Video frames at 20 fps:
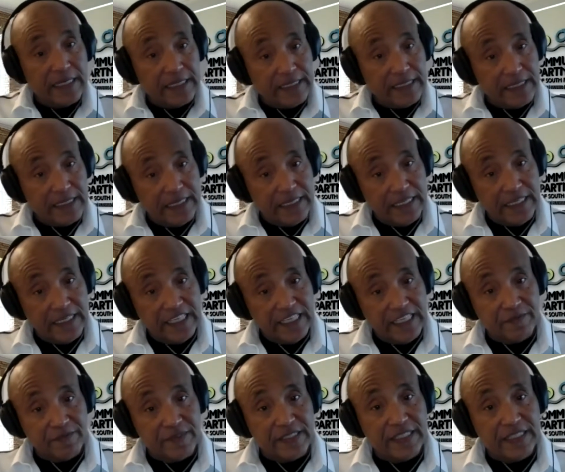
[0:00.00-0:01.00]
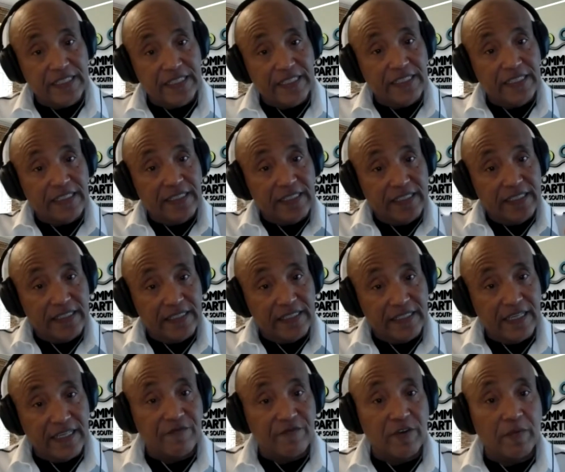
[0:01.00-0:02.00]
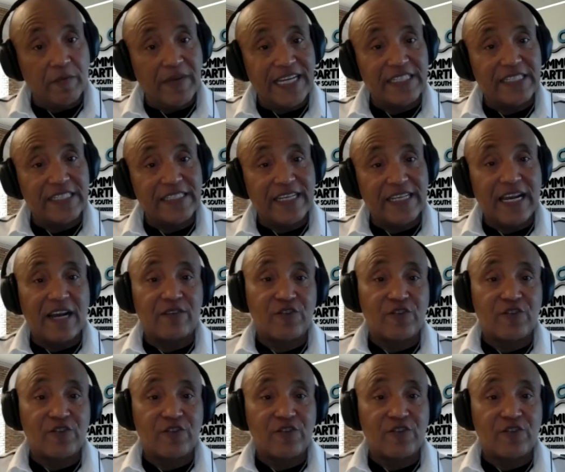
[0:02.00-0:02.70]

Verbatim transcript: keep the inflammation down.